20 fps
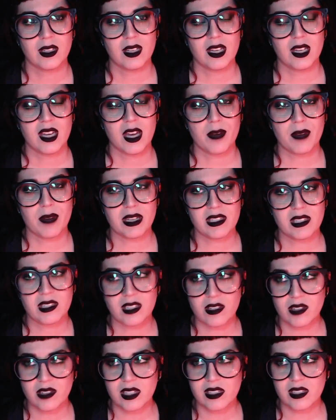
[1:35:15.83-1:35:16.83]
am I
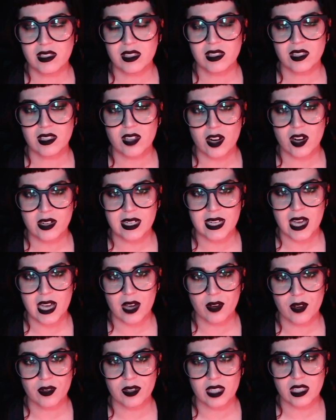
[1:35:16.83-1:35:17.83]
seriously starting
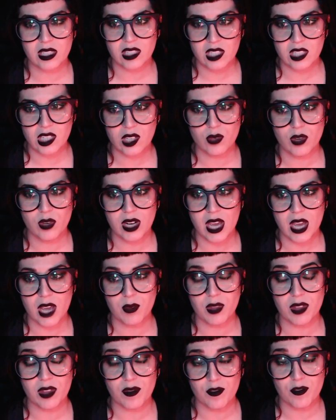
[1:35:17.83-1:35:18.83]
out this Q&A
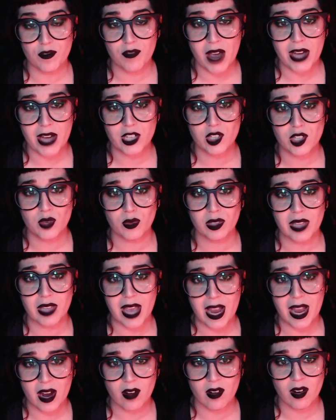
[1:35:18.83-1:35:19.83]
with a factual
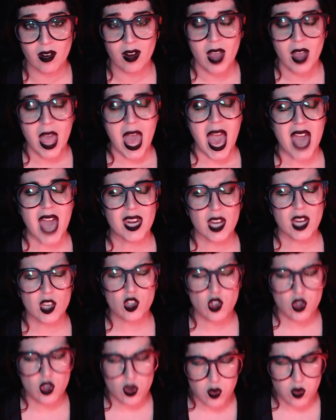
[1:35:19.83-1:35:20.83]
error? And I
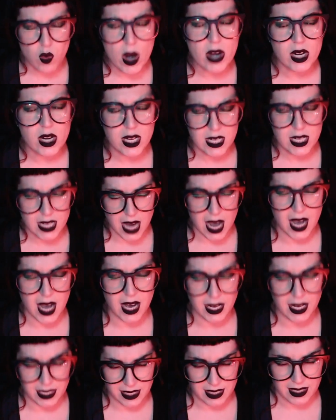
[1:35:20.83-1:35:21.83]
swear to
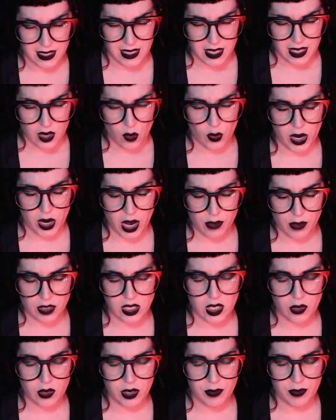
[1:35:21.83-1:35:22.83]
God, when I was
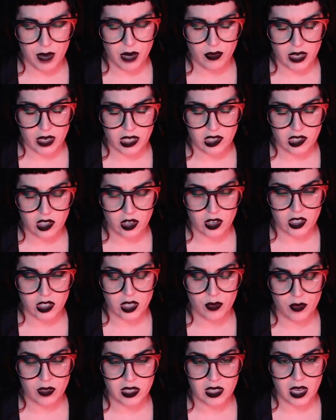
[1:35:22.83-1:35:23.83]
doing my research, it
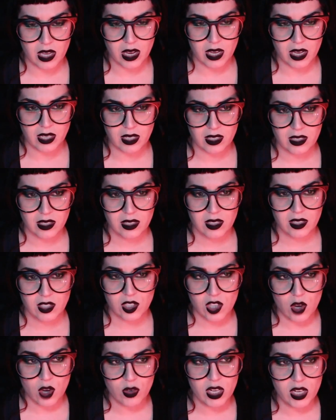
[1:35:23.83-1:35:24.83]
was like
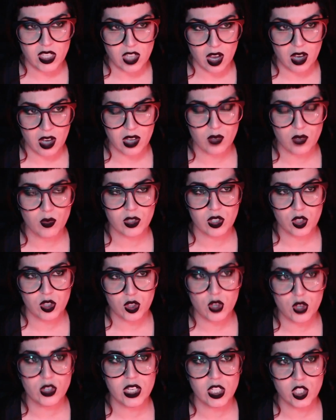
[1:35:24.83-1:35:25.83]
Tony Todd was
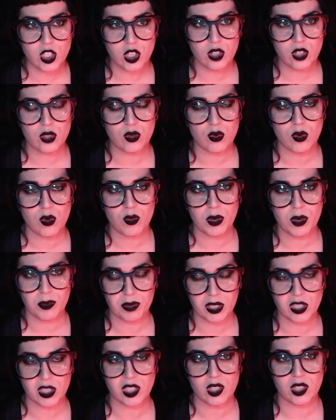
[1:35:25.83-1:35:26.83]
32 when
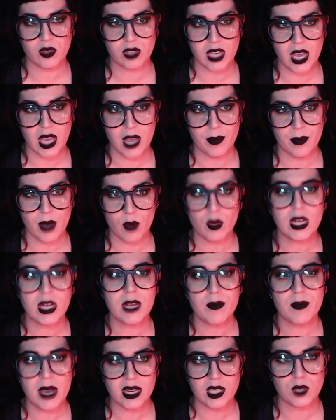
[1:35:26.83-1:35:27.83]
Platoon came out, when he
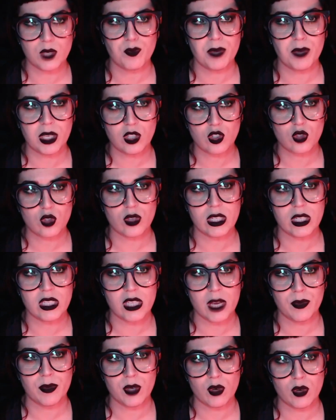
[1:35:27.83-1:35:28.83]
made his big screen
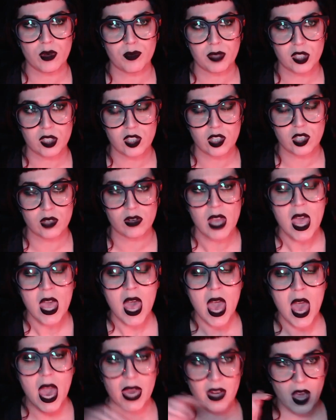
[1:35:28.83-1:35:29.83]
debut in Platoon,
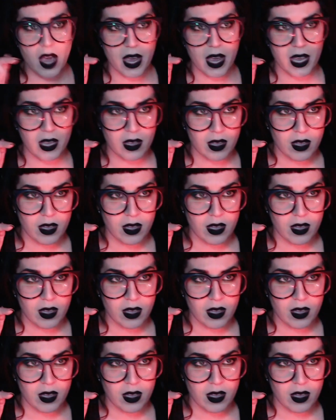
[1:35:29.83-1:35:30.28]
and I